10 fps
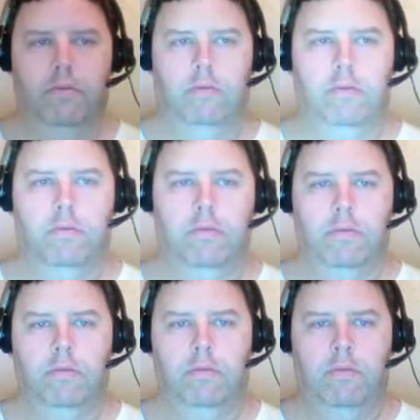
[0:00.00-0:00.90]

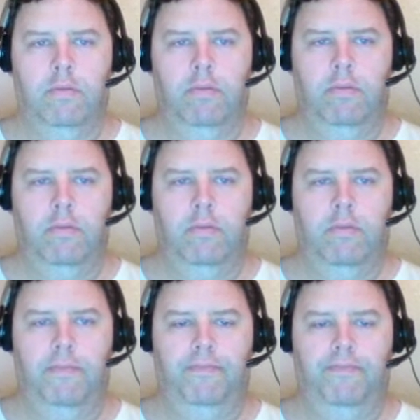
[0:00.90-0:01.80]

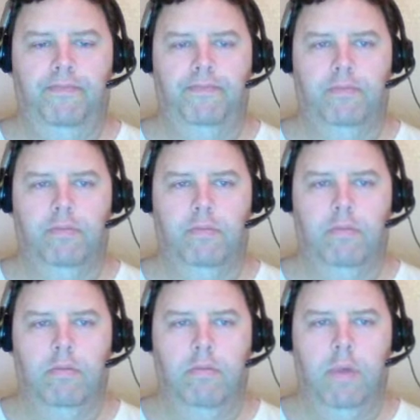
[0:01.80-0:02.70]

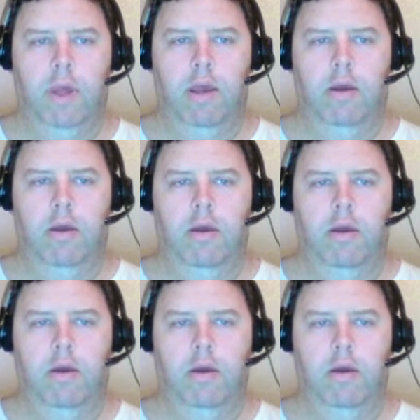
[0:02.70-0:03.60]

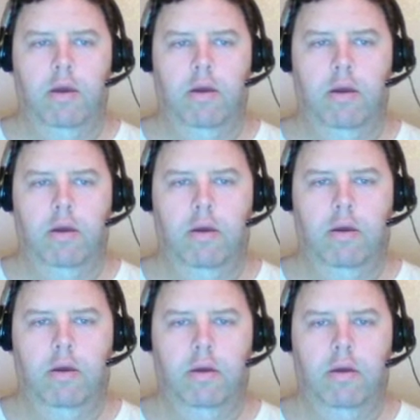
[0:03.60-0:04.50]

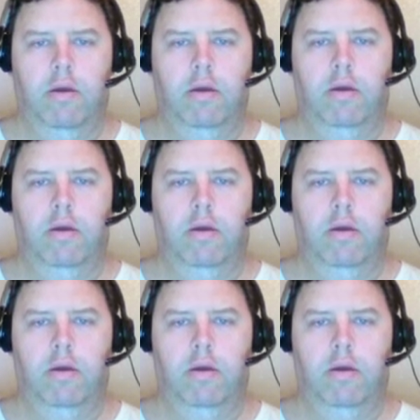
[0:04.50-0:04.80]
[no speech]